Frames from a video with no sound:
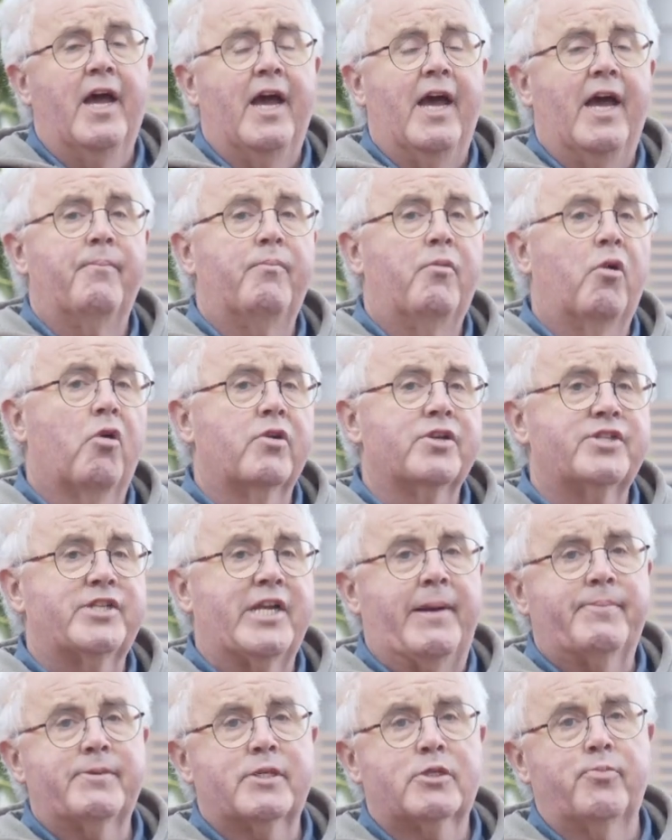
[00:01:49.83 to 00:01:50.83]
and more
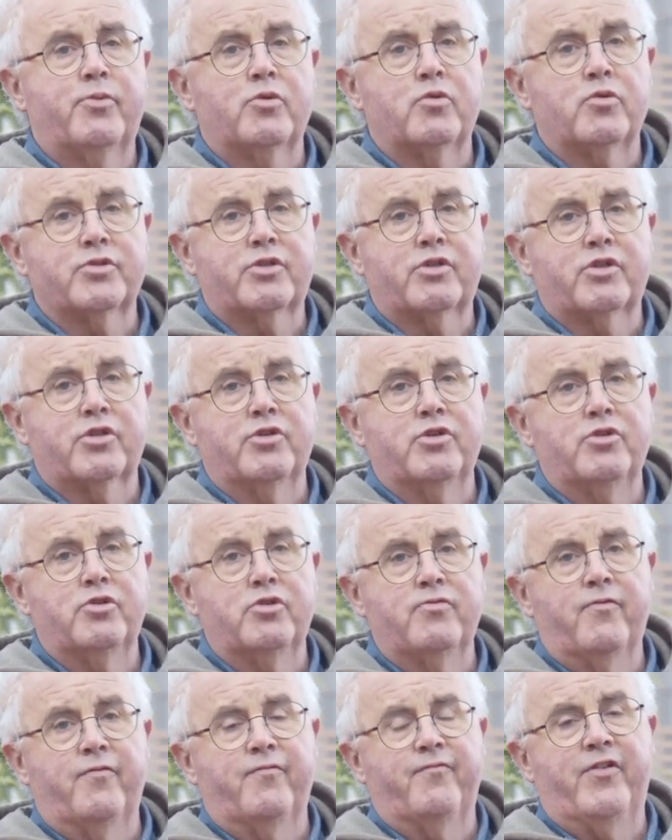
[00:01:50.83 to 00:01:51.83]
adaptable
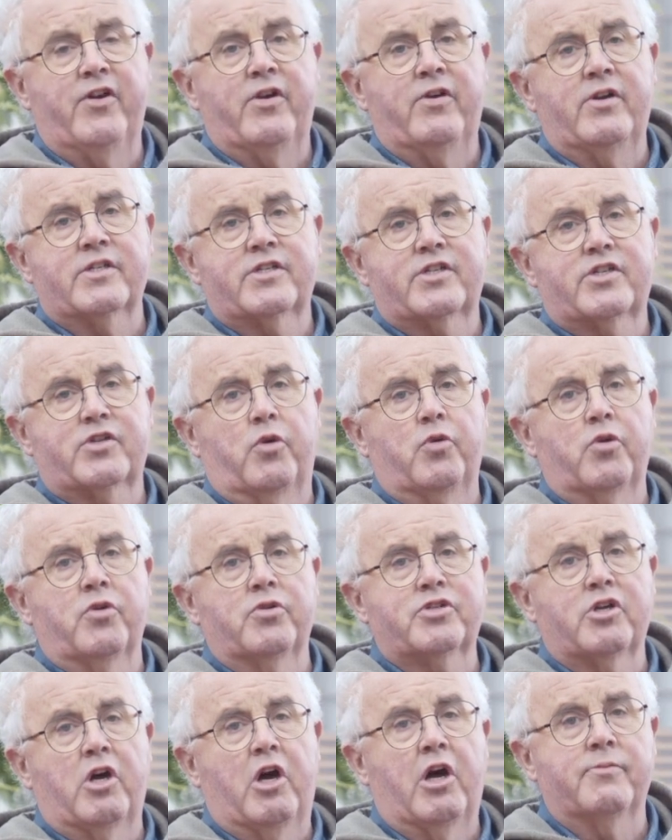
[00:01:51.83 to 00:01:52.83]
to various soil
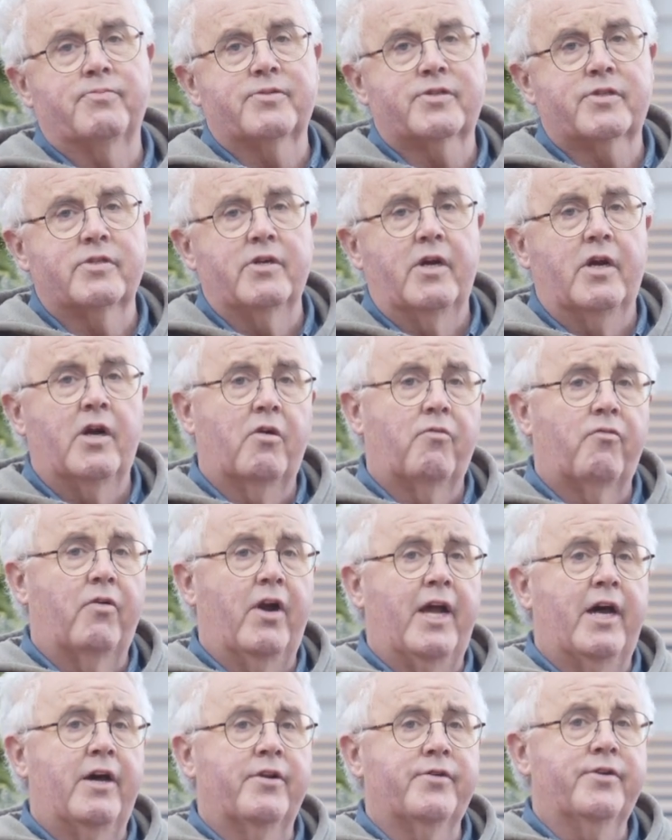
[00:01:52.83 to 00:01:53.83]
types
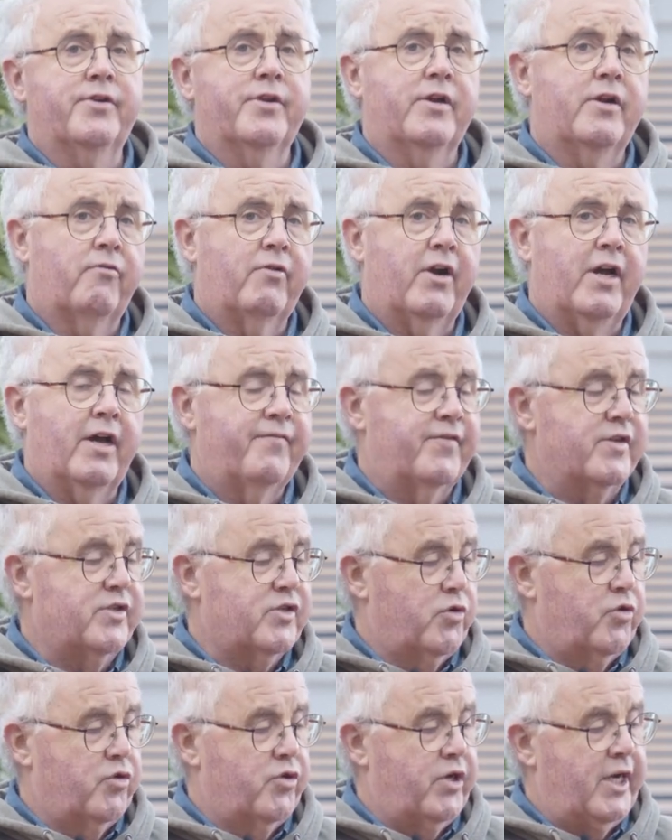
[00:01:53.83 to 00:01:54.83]
around
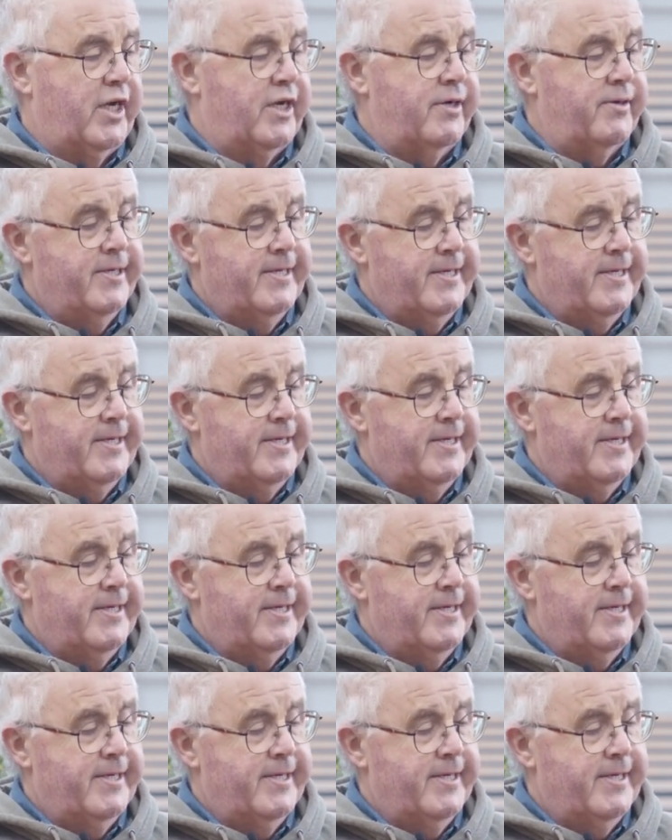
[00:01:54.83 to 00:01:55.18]
Victoria.